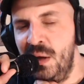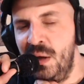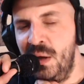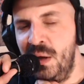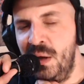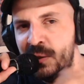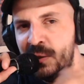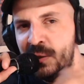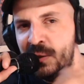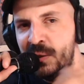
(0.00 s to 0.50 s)

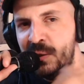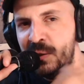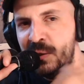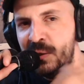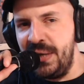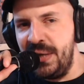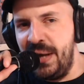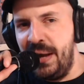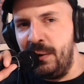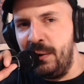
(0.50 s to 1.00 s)
Storm
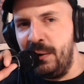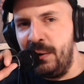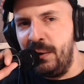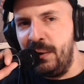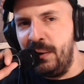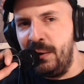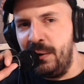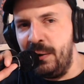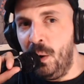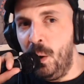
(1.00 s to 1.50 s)
Shadow joined
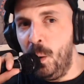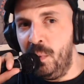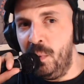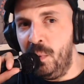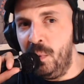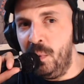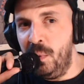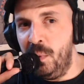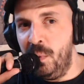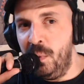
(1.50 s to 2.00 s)
Cobra
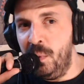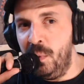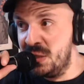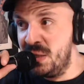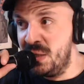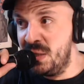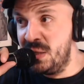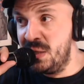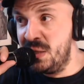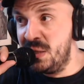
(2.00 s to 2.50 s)
to kill
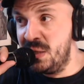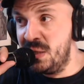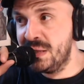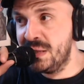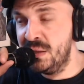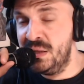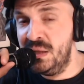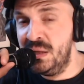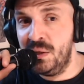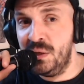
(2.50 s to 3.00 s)
Snake Eyes because
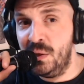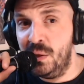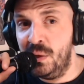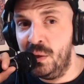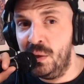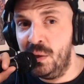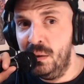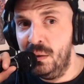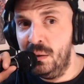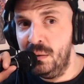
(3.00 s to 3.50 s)
he thought
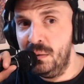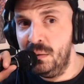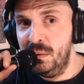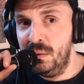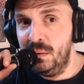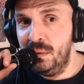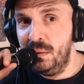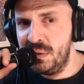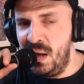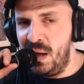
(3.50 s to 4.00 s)

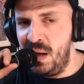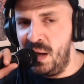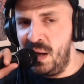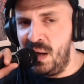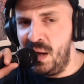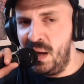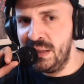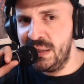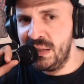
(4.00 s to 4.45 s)
Snake Eyes